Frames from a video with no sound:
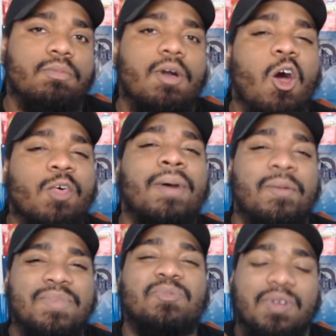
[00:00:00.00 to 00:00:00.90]
all about
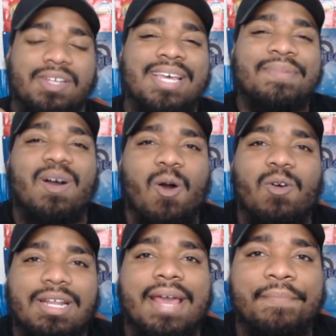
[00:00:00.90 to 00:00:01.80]
me reclaiming all
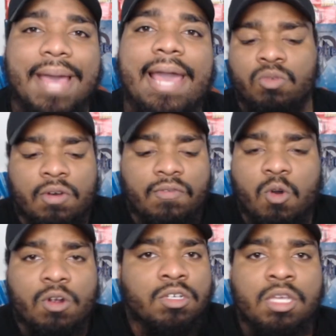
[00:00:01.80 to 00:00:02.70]
of that back. Of
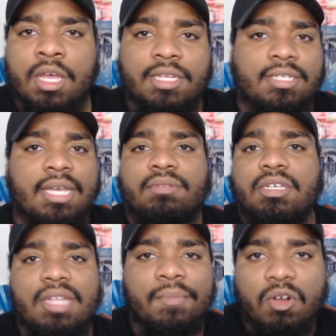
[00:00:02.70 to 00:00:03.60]
course, the same
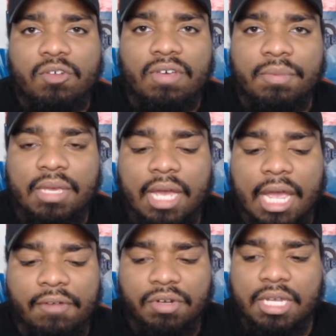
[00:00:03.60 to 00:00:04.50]
things that motivate me
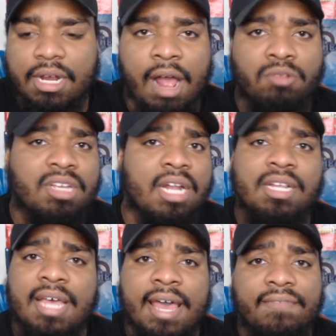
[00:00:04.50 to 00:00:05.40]
every year outside of
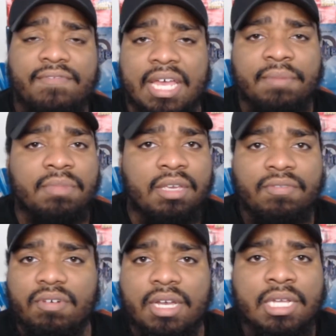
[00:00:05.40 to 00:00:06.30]
that, family,
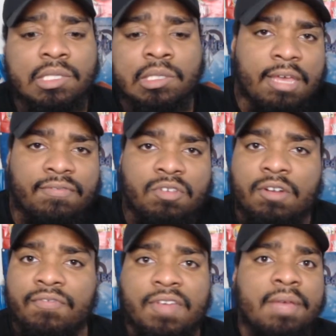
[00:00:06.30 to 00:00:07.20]
friends. If your
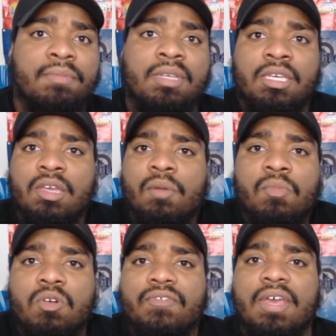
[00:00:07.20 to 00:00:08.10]
family, y'all
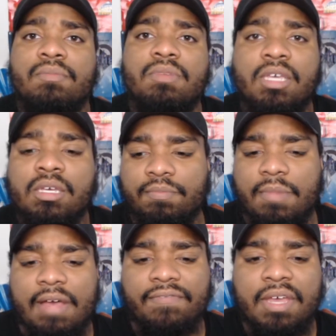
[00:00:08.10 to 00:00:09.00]
motivate me.
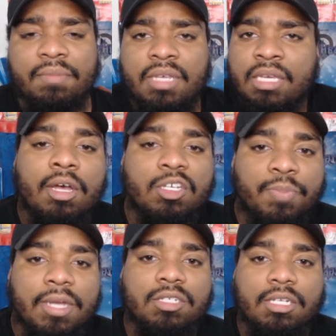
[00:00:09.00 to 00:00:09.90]
My family,
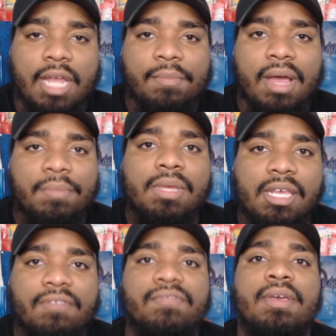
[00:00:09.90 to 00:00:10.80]
especially like my
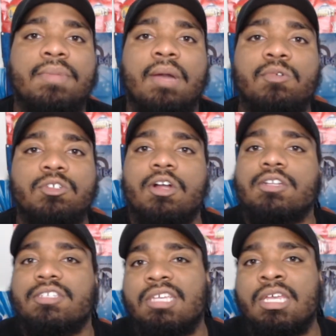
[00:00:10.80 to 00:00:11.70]
immediate family, I want y'all to
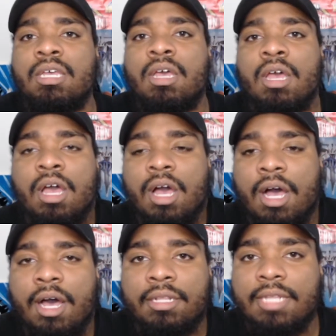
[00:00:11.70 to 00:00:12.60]
see
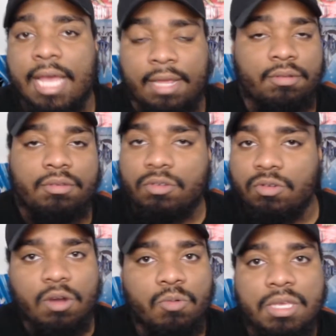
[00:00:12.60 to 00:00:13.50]
that, you
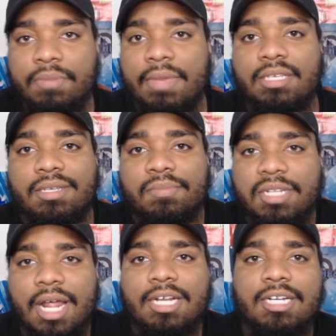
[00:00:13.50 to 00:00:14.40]
know, we can make something
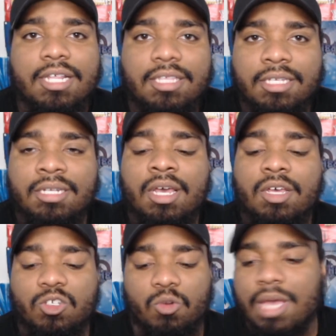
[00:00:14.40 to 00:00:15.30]
out of nothing.
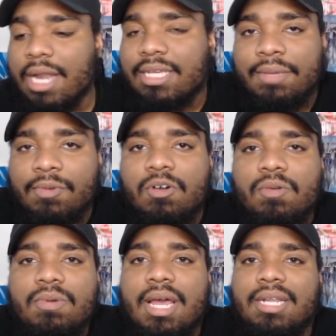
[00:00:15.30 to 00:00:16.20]
So we got to keep going.
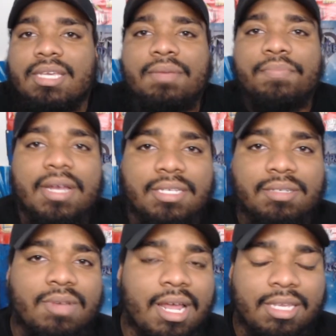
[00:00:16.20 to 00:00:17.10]
We got to keep pressing.
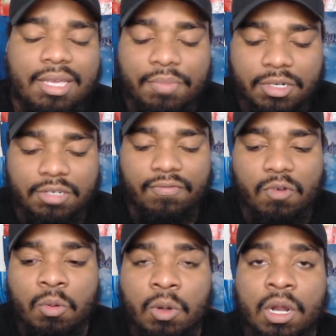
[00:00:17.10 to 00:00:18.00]
We got to keep pushing
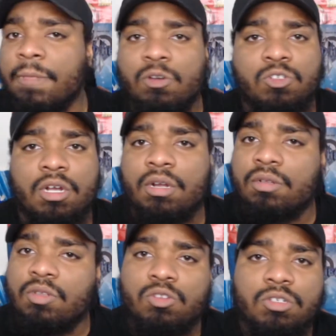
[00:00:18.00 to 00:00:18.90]
forward. Those are
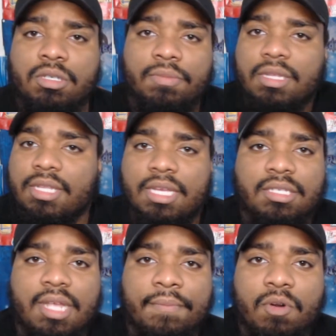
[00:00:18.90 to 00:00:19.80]
some of the things
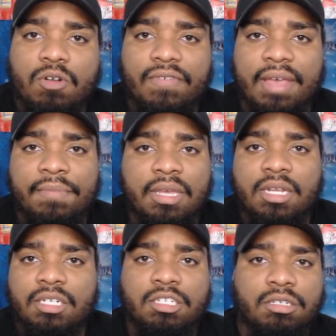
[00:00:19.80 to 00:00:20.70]
that motivate me
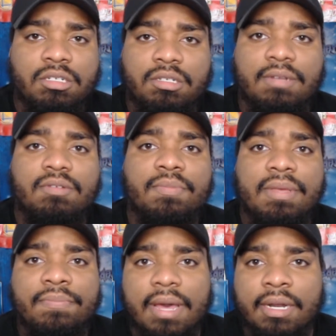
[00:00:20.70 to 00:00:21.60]
to just continue to be
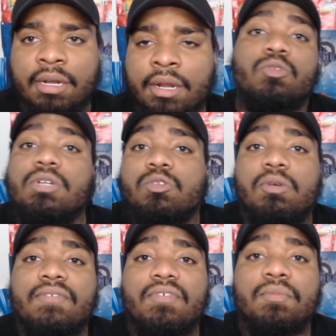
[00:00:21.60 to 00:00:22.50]
better.
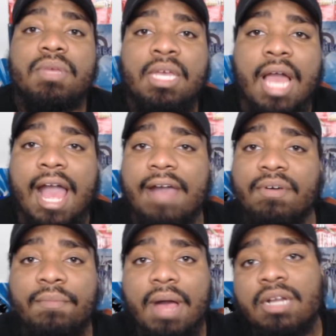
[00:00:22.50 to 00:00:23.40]
2020 for me, I have a
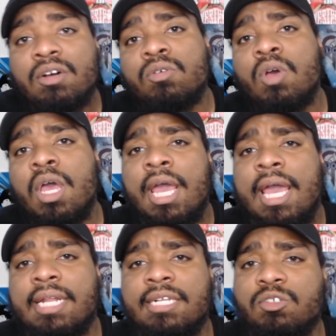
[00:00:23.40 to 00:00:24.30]
motto,
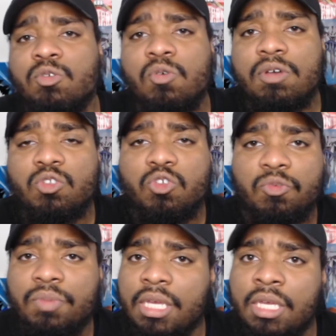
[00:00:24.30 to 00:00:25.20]
and it's going to
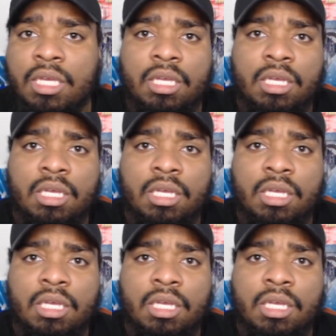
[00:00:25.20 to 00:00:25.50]
be